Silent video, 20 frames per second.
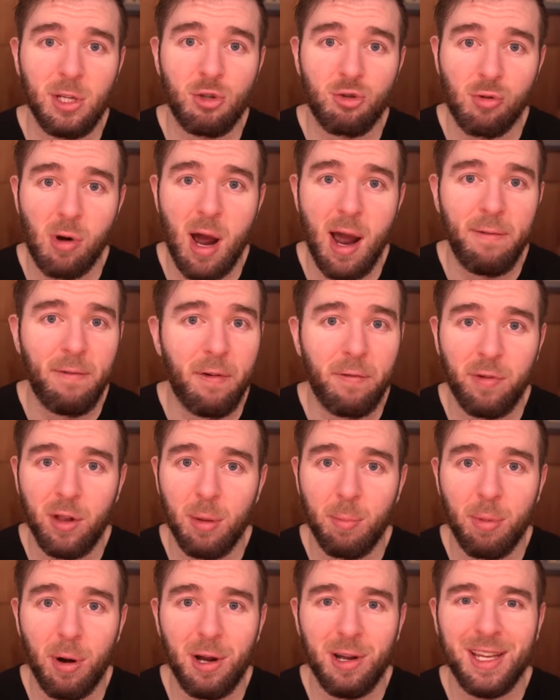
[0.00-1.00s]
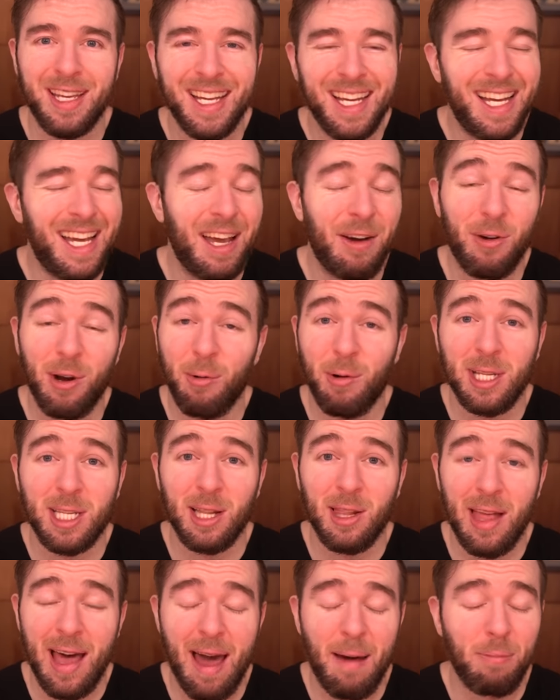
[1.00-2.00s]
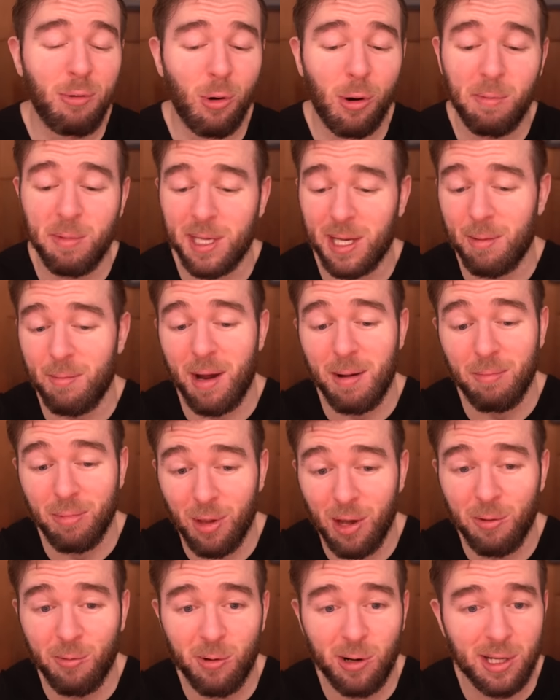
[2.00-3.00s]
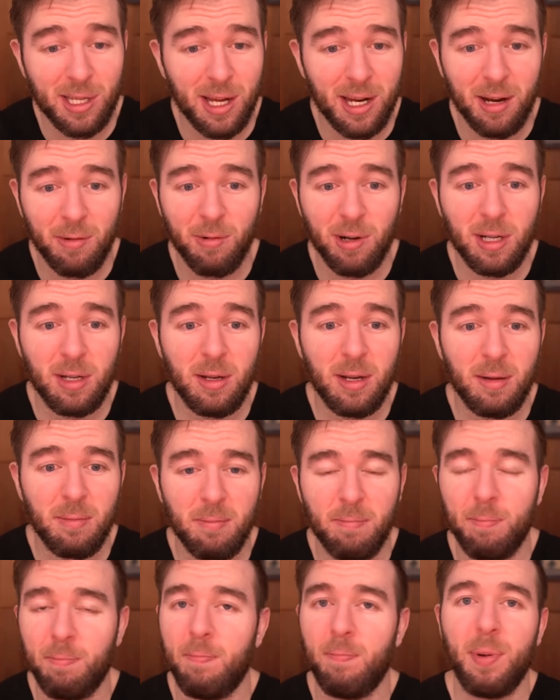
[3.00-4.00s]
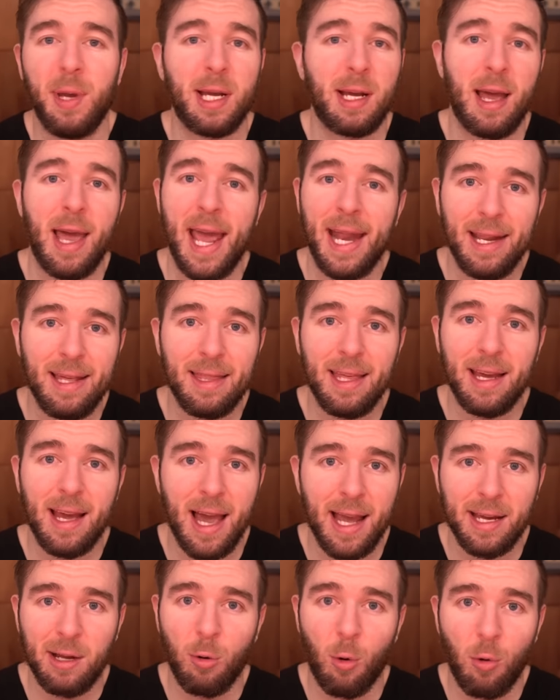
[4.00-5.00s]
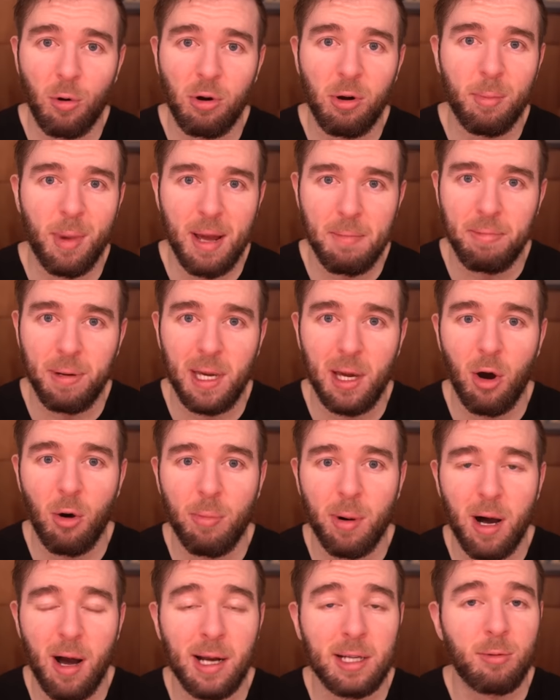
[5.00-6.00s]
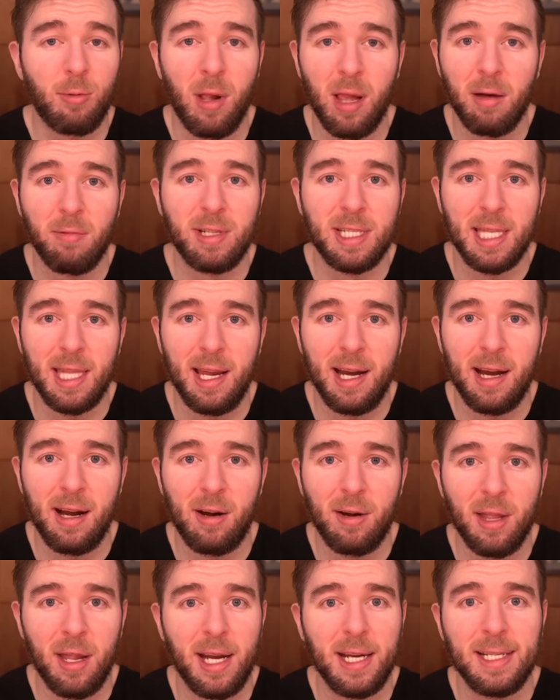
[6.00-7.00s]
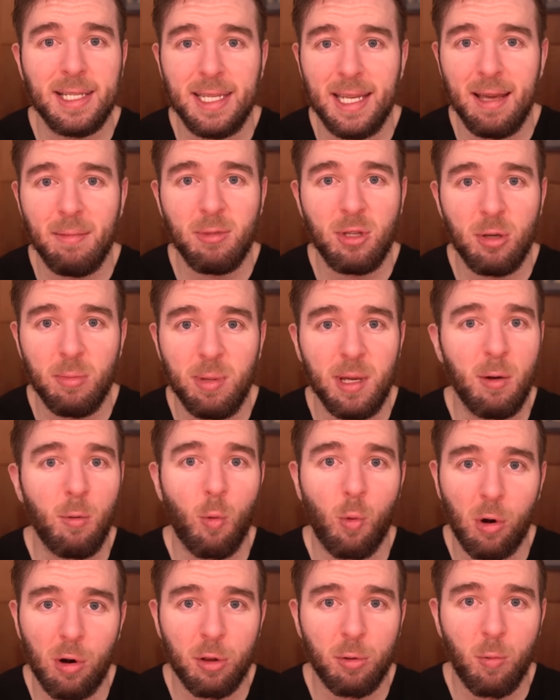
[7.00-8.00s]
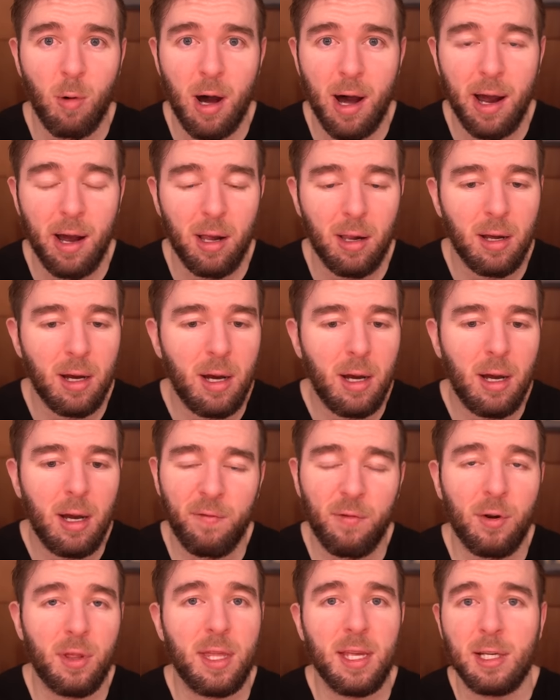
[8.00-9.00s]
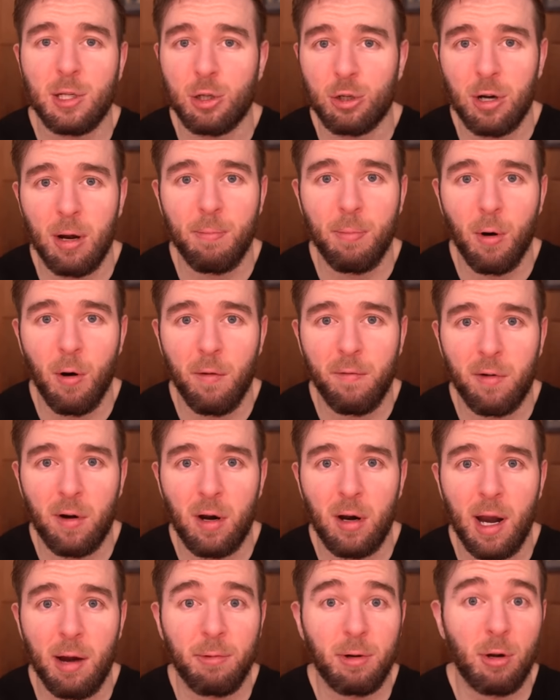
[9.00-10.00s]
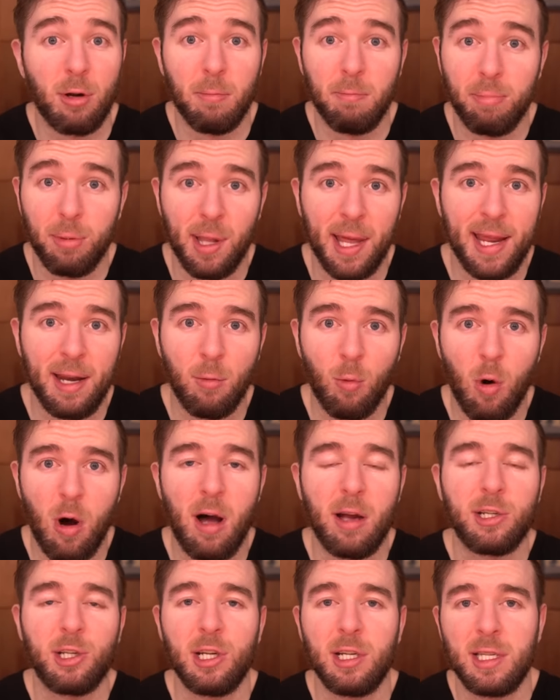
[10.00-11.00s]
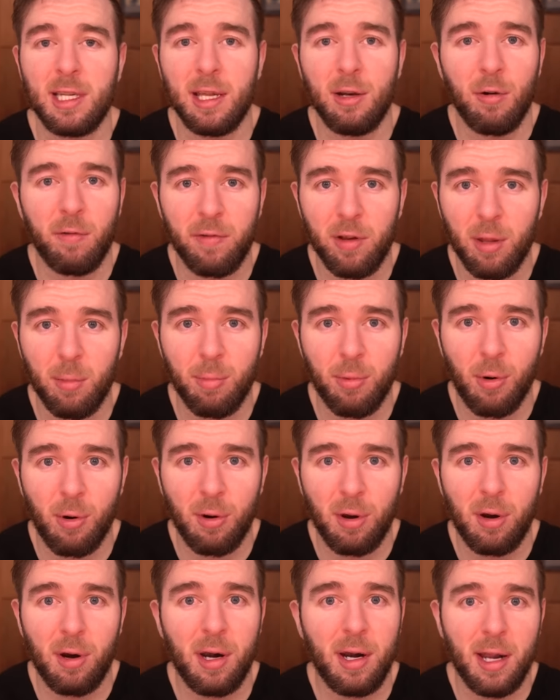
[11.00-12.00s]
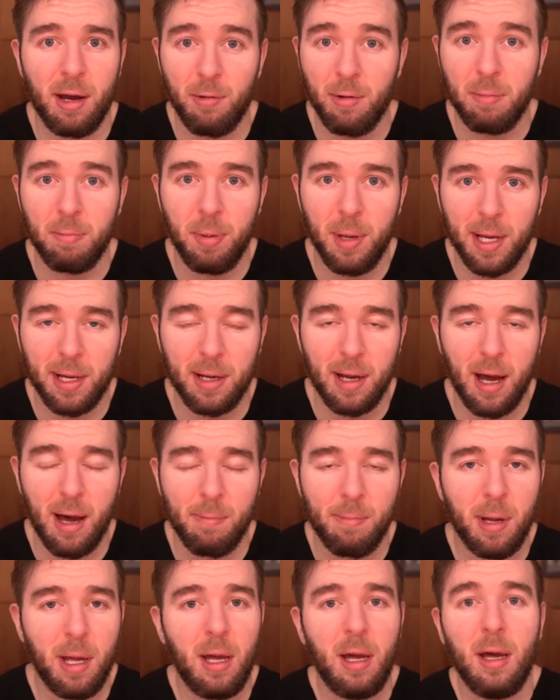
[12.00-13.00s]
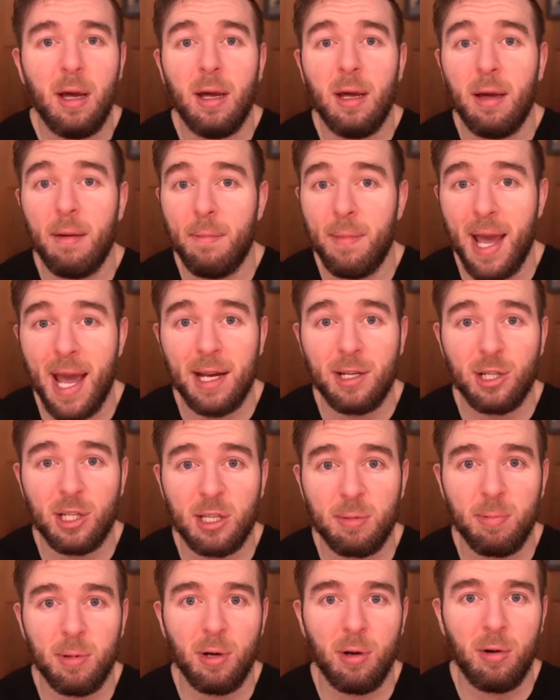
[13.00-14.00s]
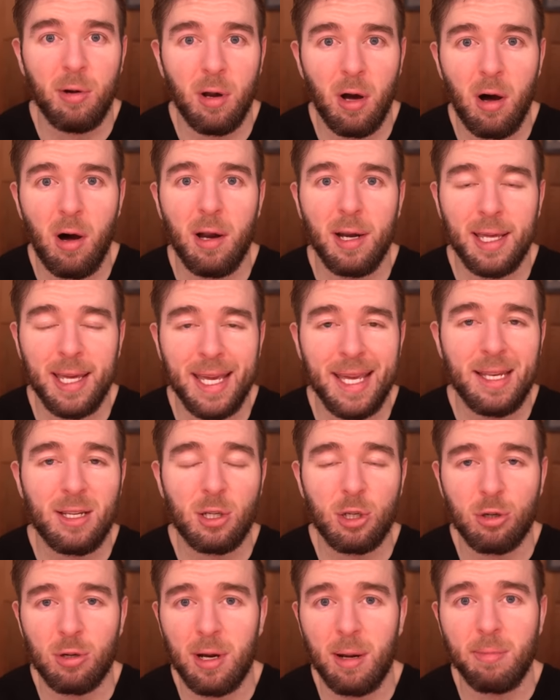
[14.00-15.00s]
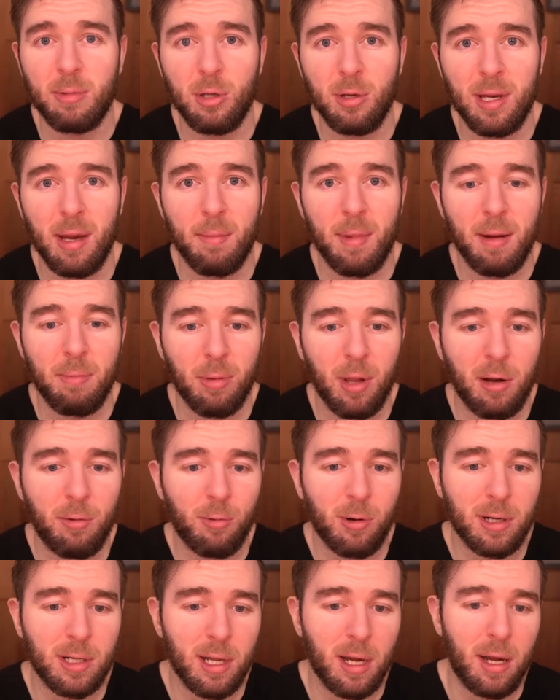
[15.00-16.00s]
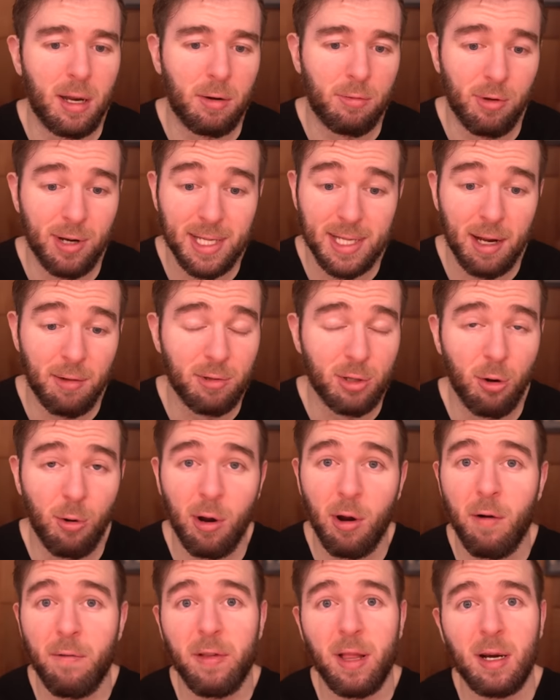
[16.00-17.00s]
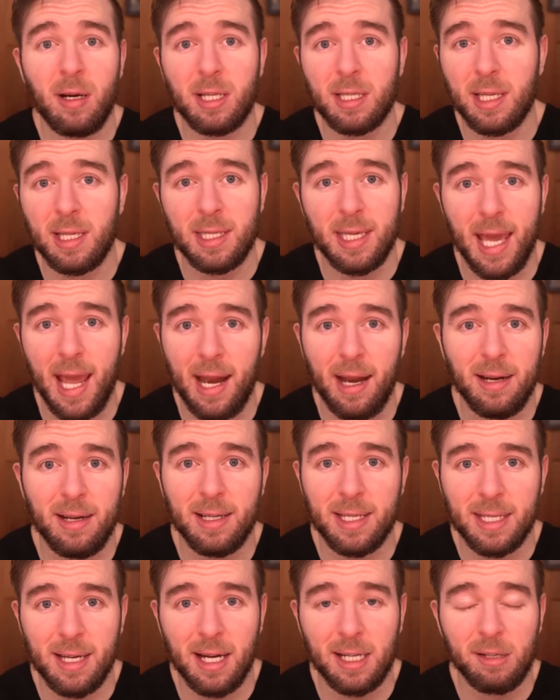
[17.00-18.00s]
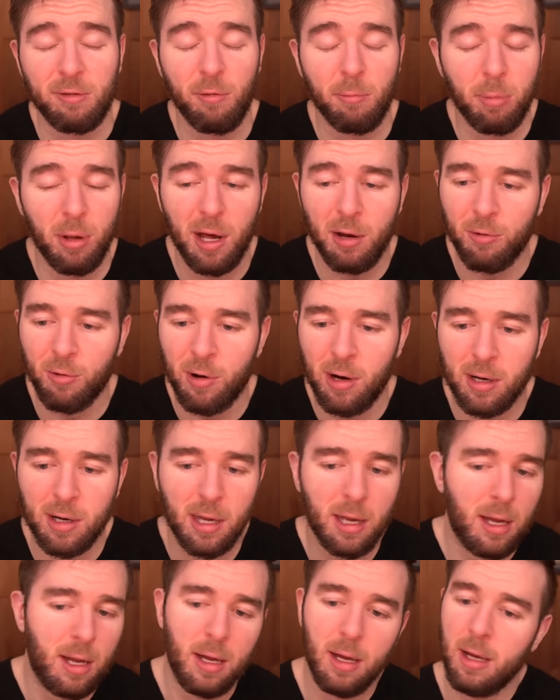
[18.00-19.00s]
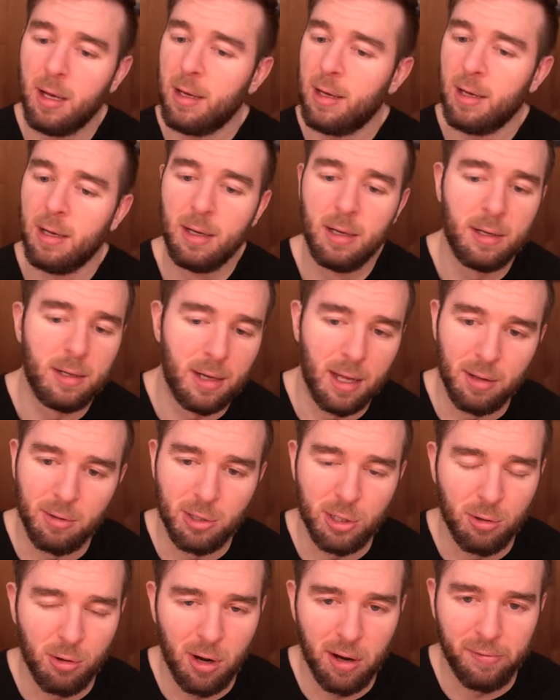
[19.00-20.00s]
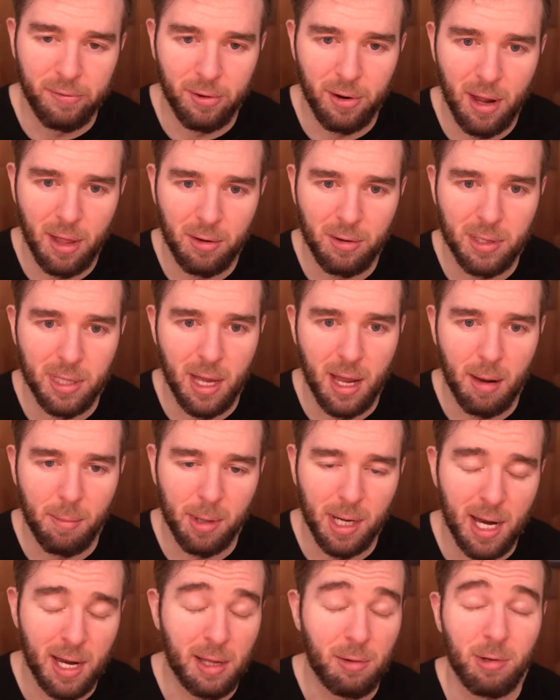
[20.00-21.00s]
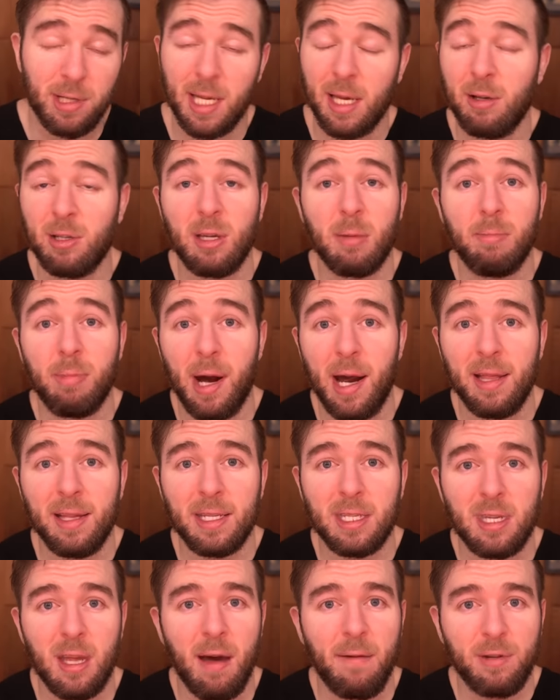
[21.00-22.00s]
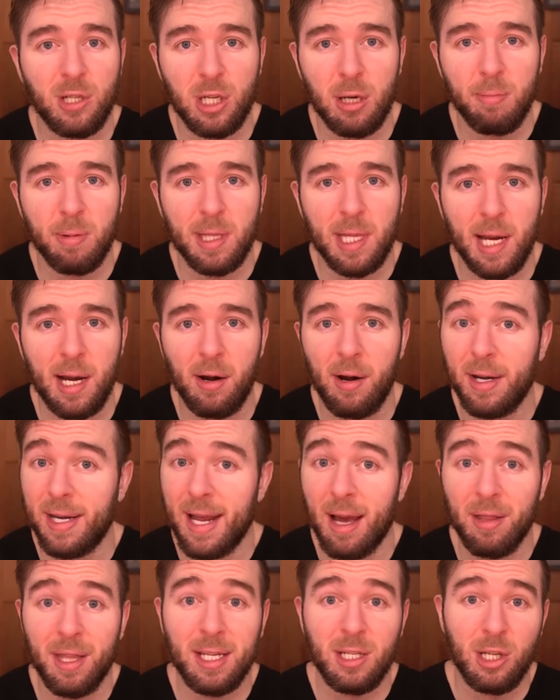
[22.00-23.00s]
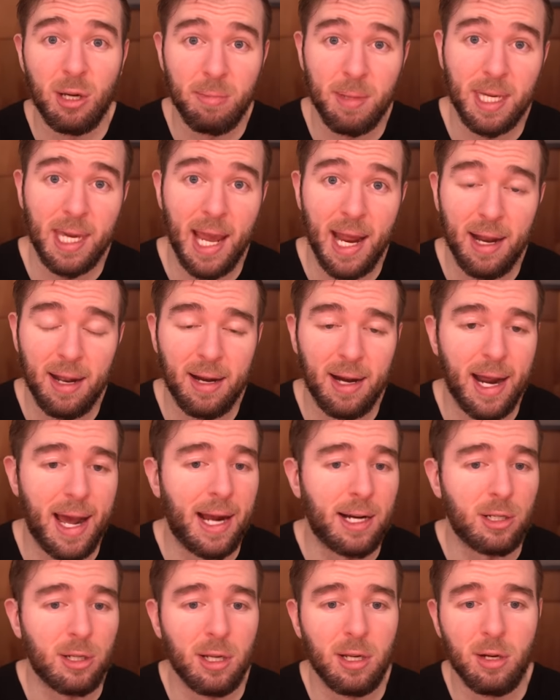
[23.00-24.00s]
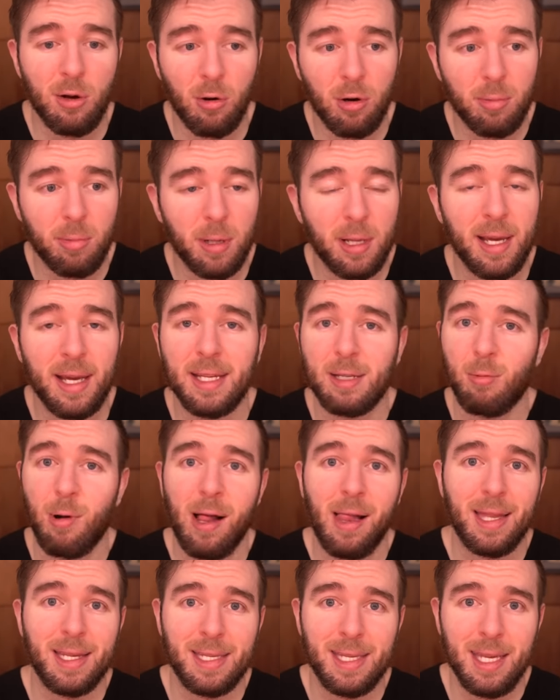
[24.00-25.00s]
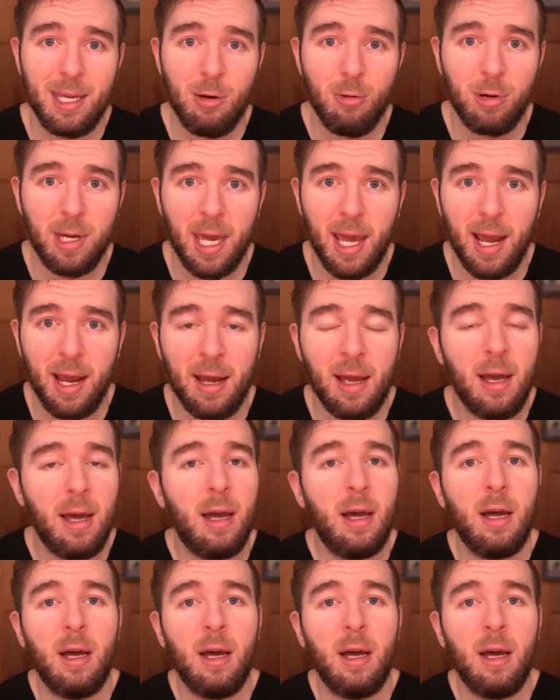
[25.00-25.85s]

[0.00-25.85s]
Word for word: drive over the bar. When I went to Lab Corp to get my blood work done, I would pick anything I could order in my P O box while I was there that I deemed to be worthwhile for the trip over. I would go to Blaine, Washington over the border and I would pick up Magic Spoon on each trip to get my blood work done. The reason I was going over there is because Canada sucks for blood work. Another story for another time. But anyways, I used to buy this stuff, ship it there, and now they ship to Canada actually, notably as well as the U K,